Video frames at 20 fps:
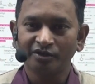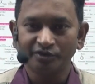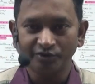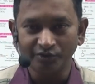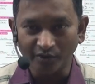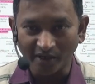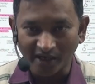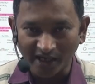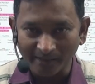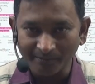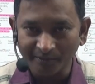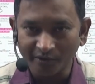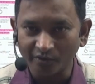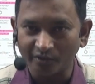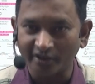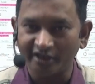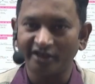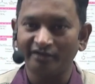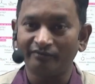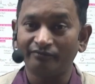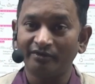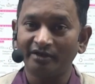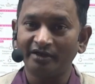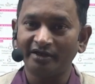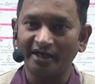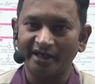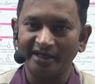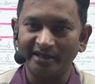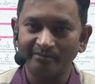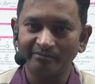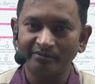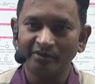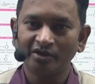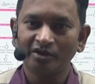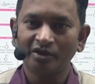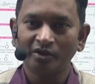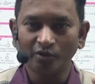You have to give time